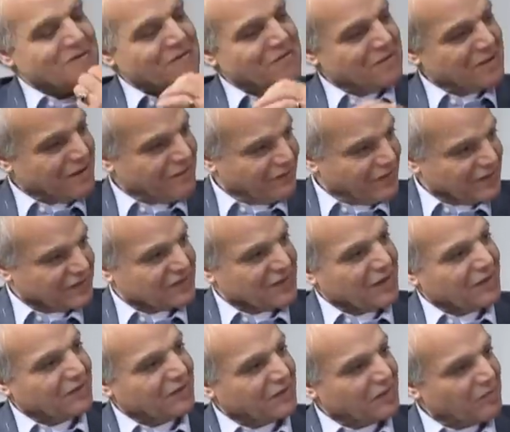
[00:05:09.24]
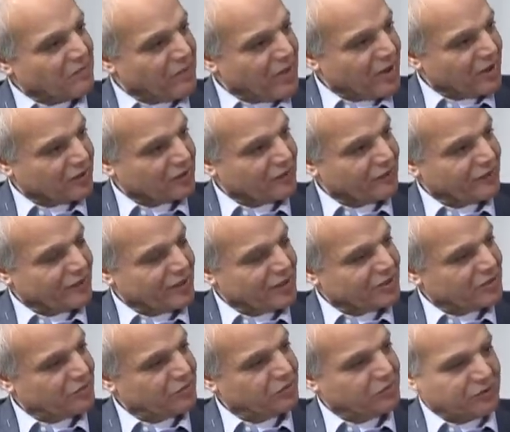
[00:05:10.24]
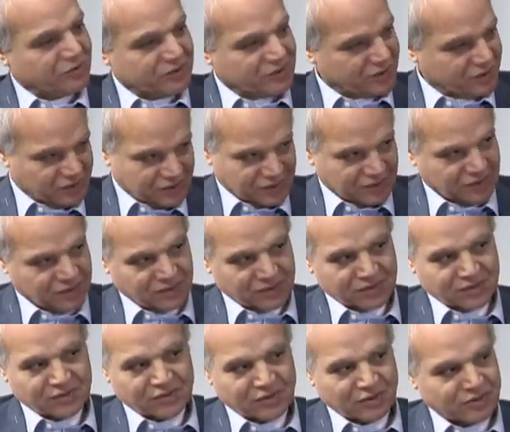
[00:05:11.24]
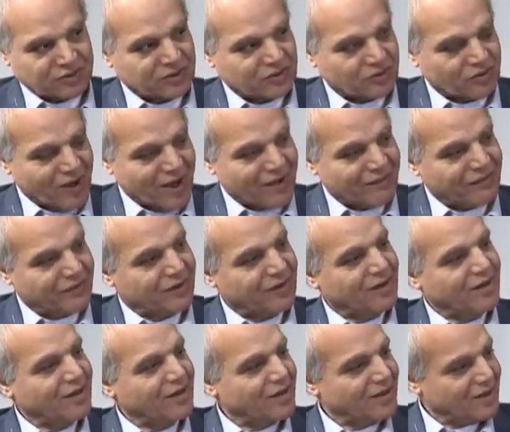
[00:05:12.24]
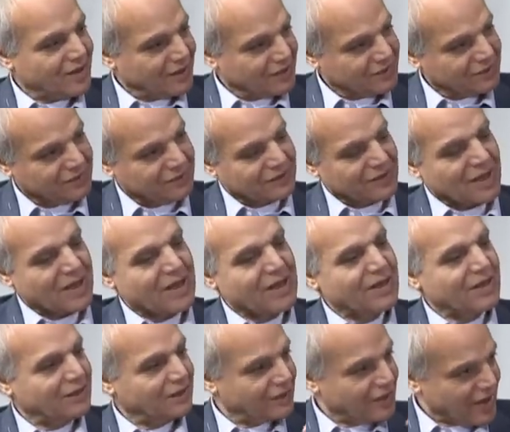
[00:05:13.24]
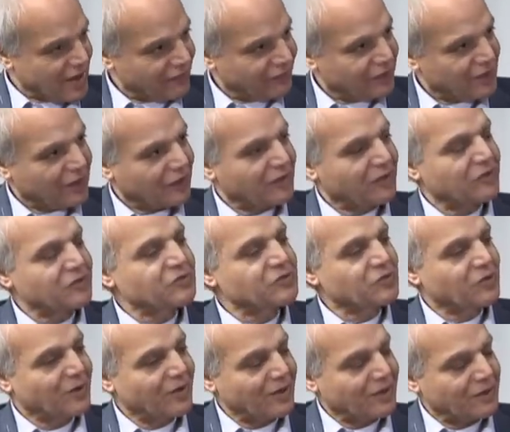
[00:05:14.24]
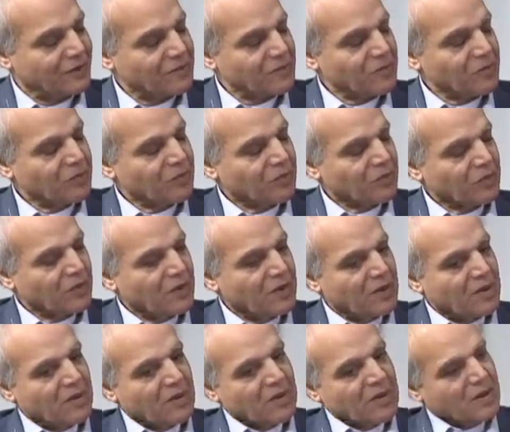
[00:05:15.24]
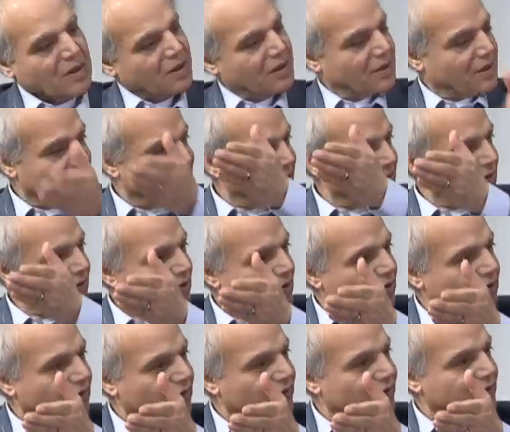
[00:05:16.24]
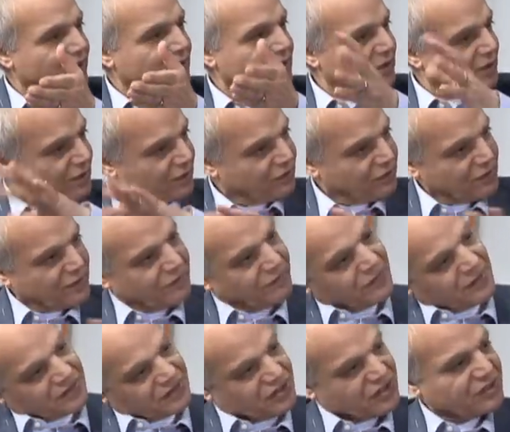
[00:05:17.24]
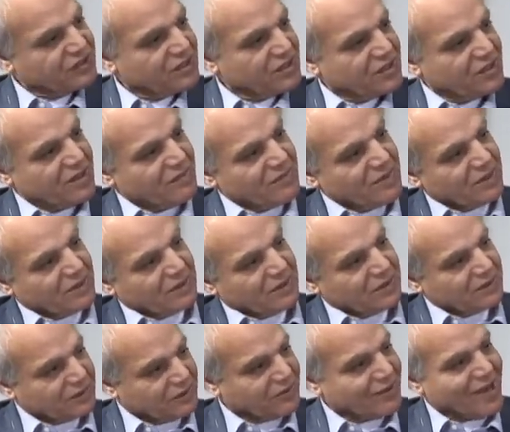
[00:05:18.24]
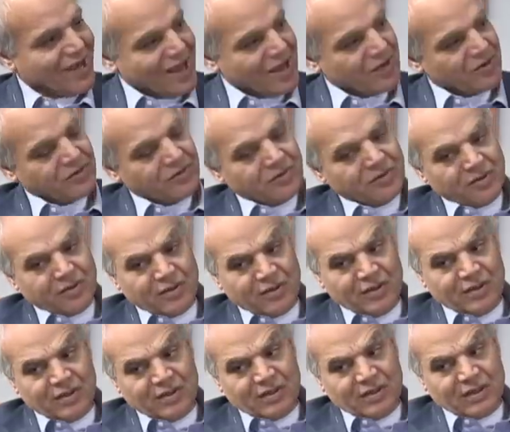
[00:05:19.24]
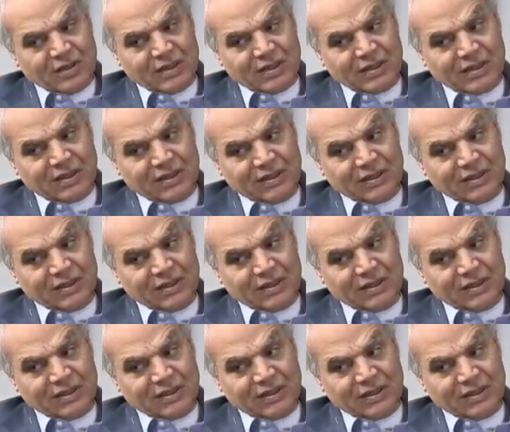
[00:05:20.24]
we have the southern part of Egypt was closer to Africa and Sudan, and they have darker skin. Mm -hmm. And they have the northern and the city in the middle, you know, Cairo. Uh,